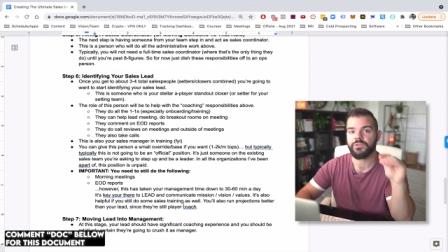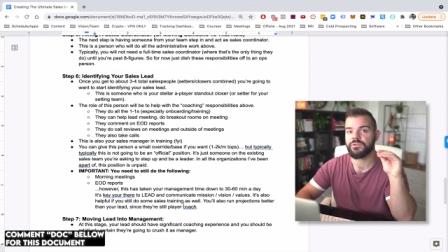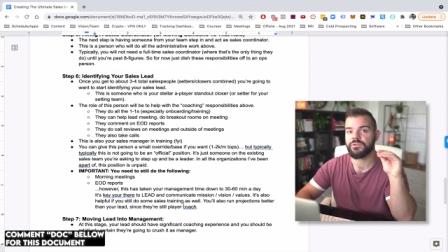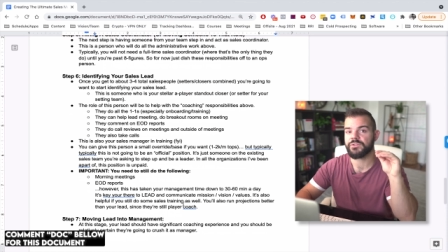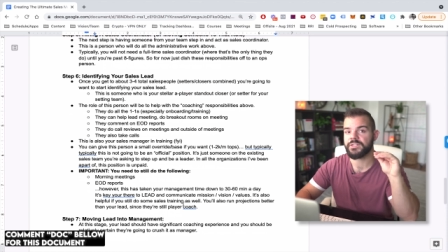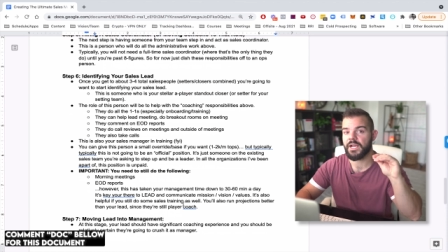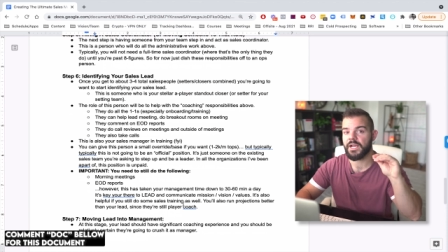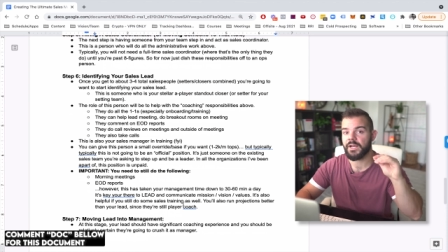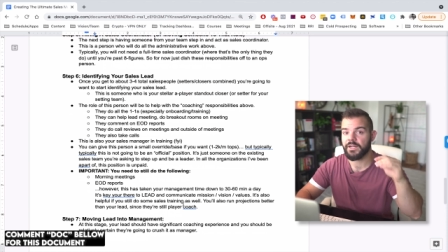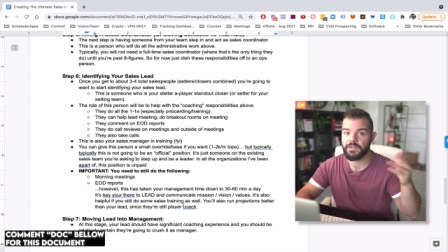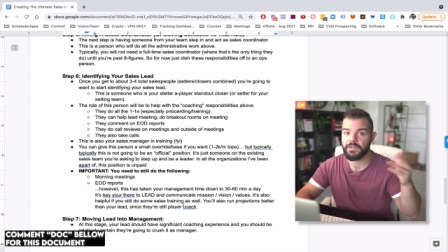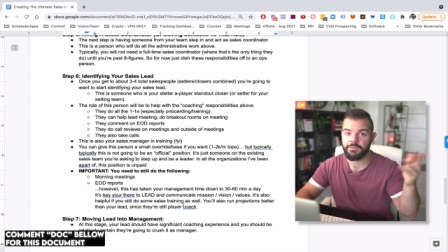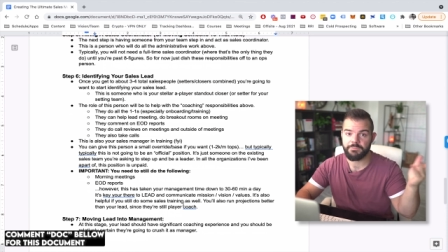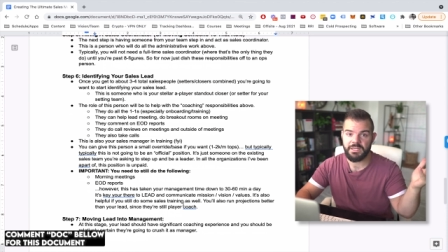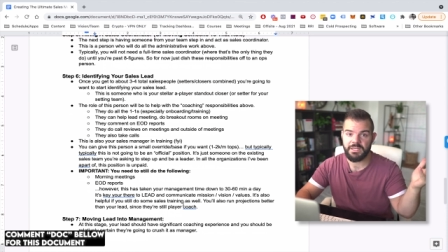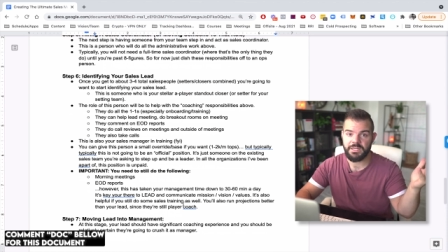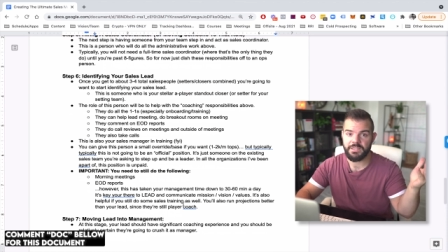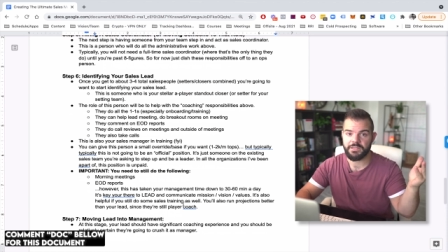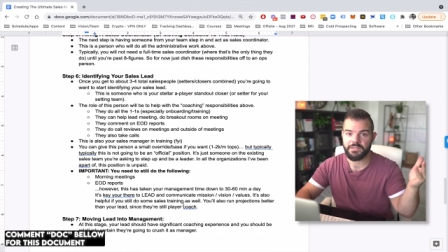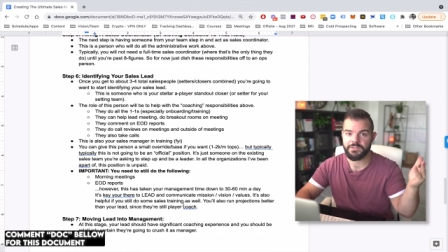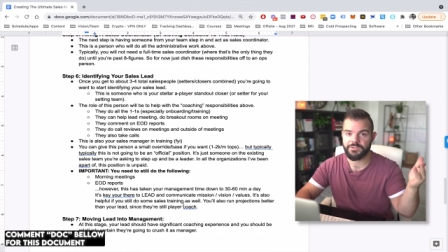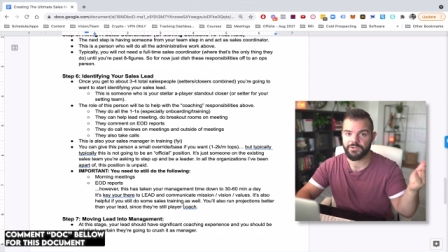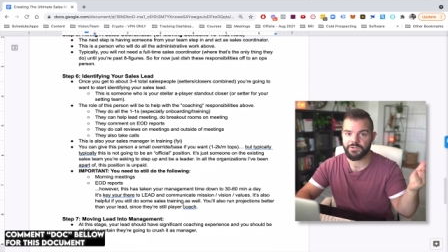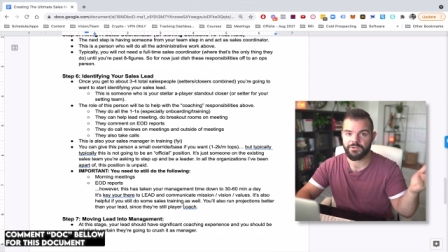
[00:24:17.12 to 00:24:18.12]
you're down in the
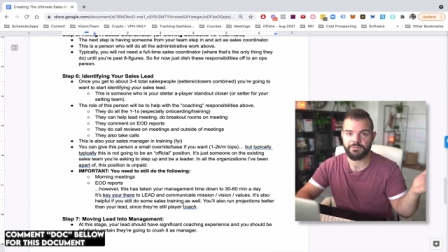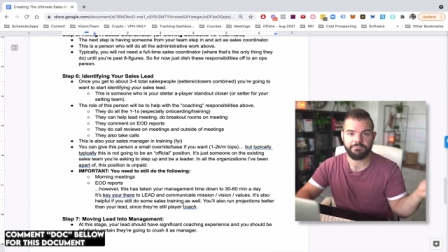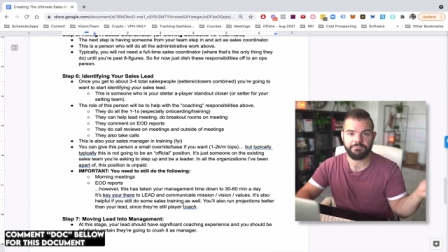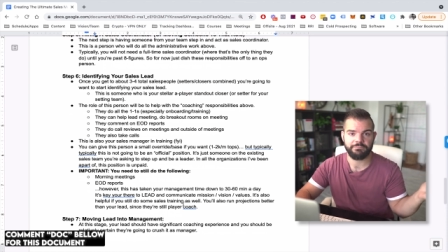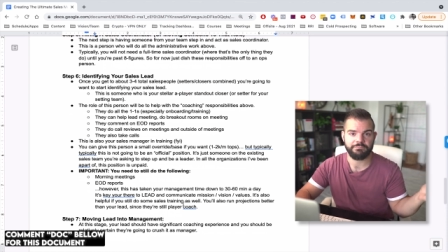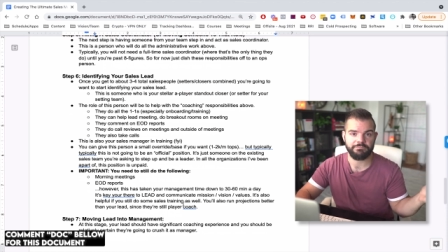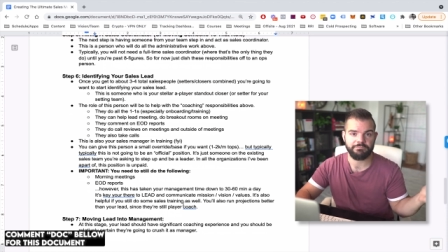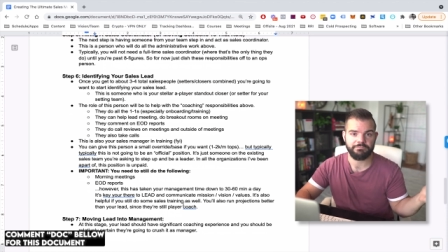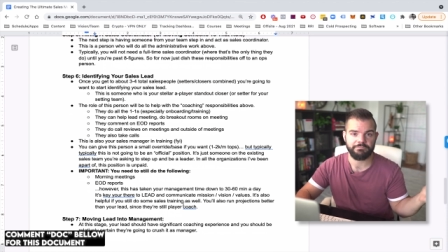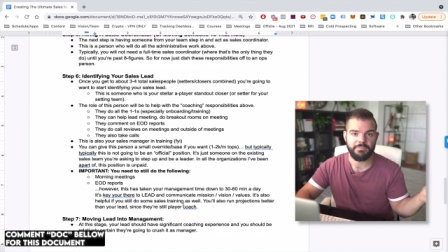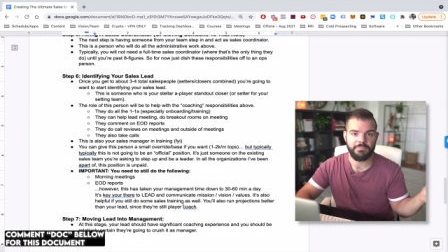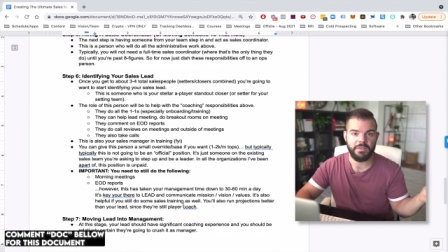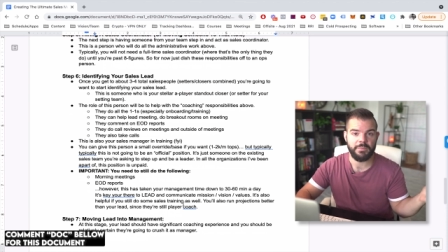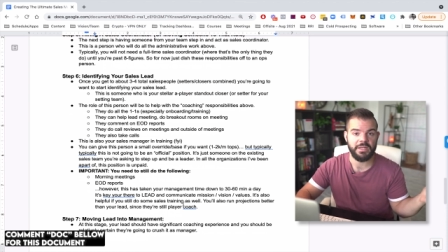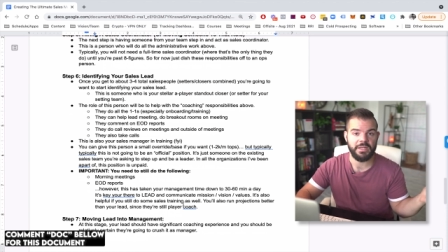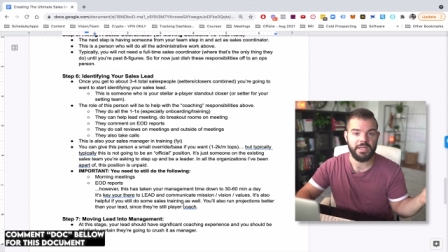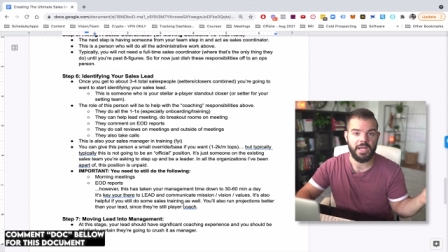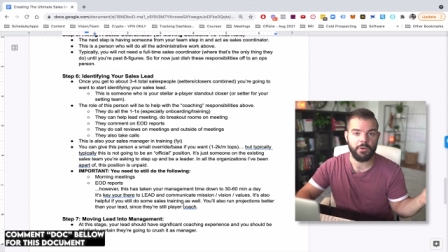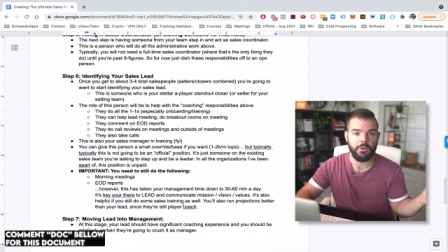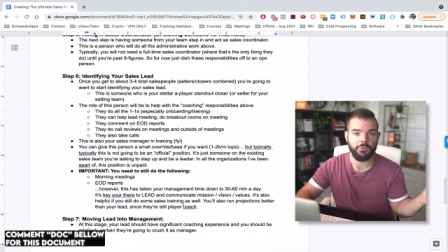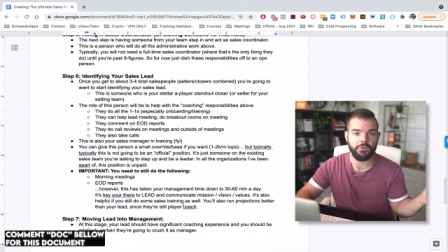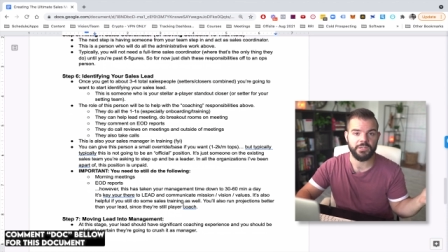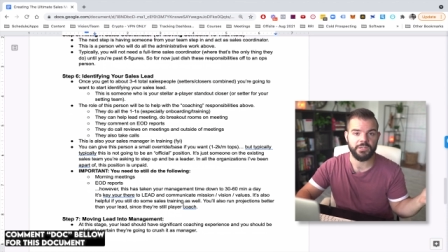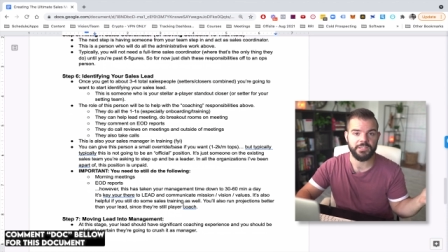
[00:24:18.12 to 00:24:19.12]
meetings or maybe an
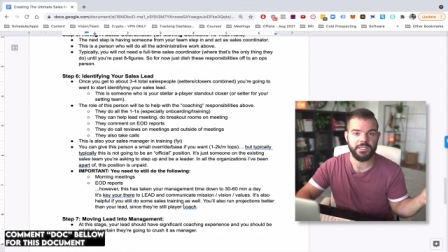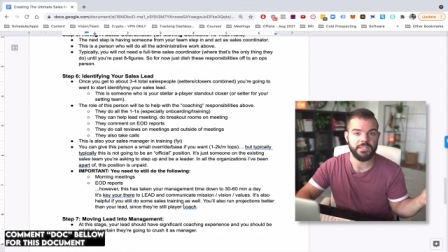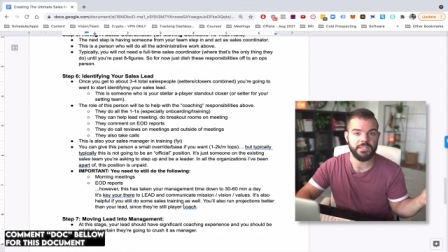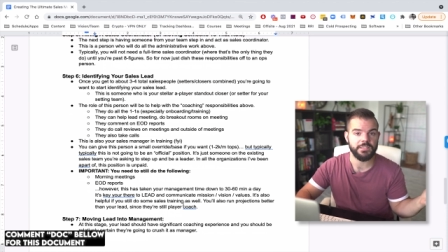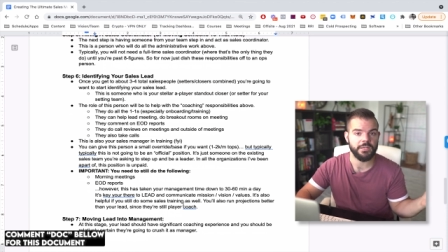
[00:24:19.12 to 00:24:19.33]
hour a day